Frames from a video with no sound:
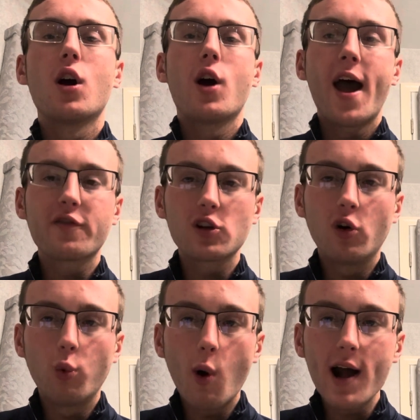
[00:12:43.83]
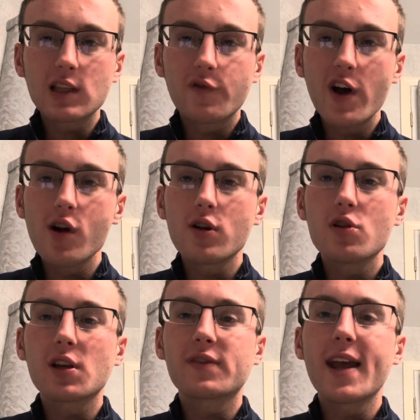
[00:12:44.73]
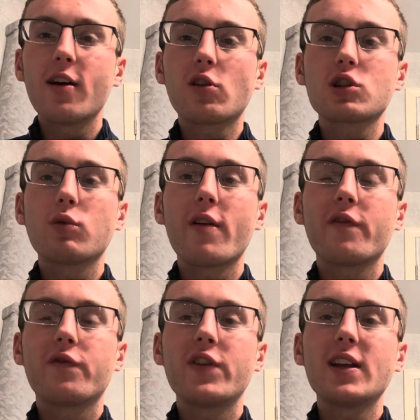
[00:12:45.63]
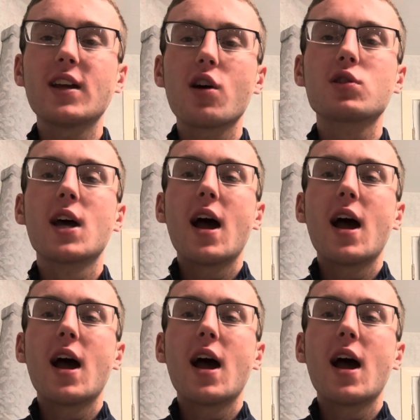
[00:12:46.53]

have to watch photos of Taylor Swift videos